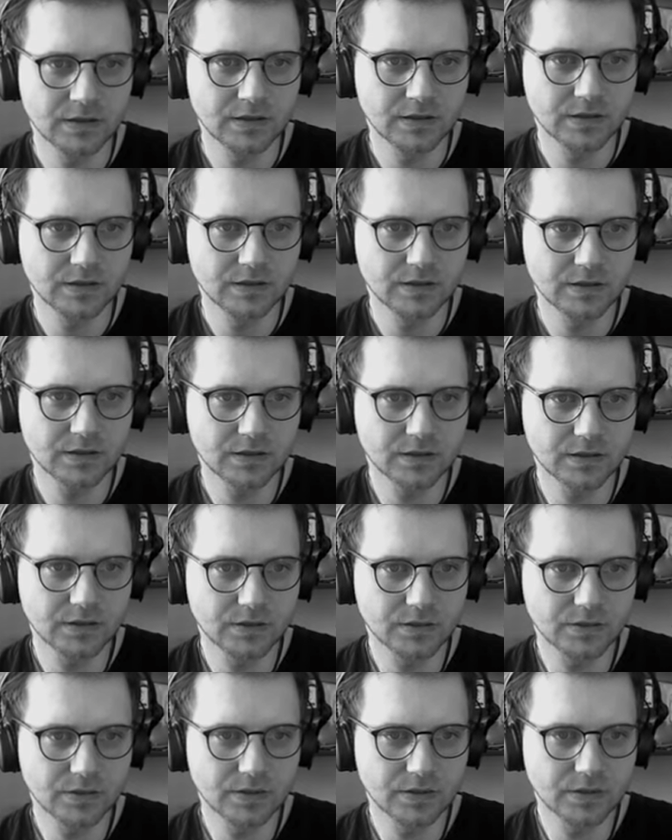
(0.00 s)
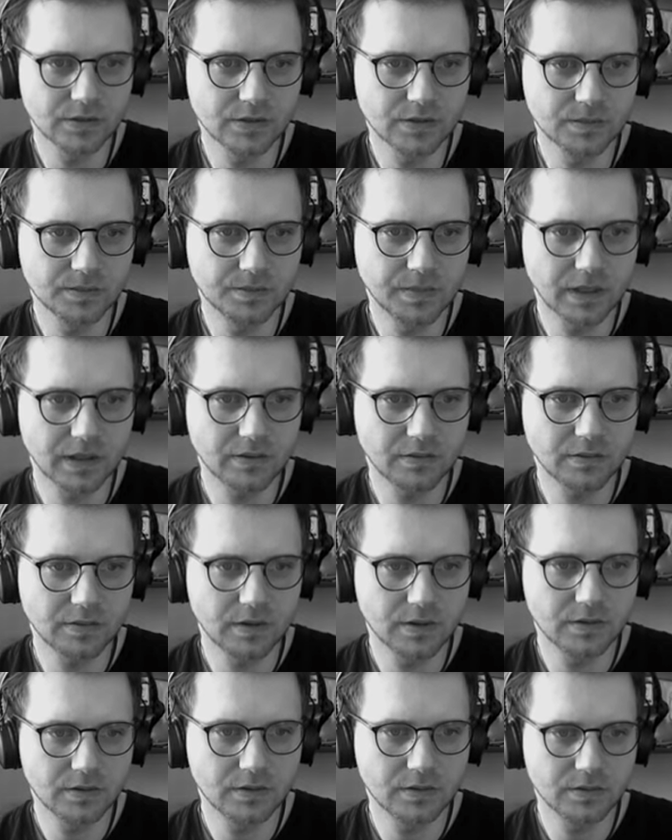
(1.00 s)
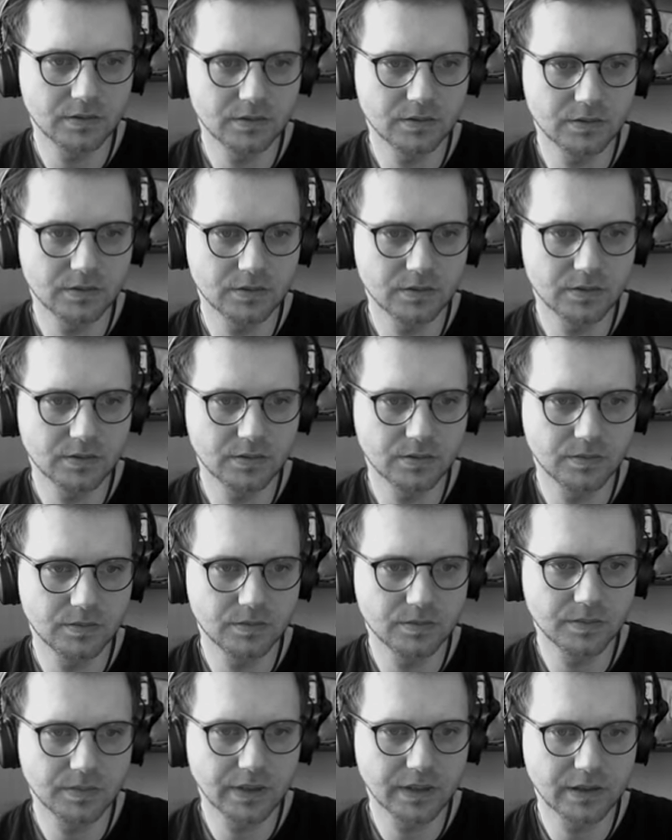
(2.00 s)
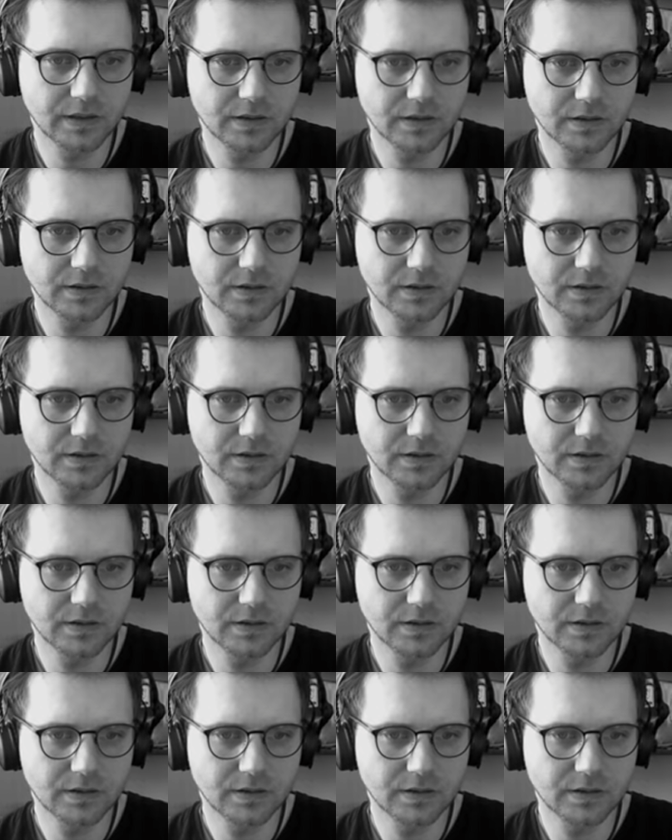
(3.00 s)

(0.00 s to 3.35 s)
So the background, we make it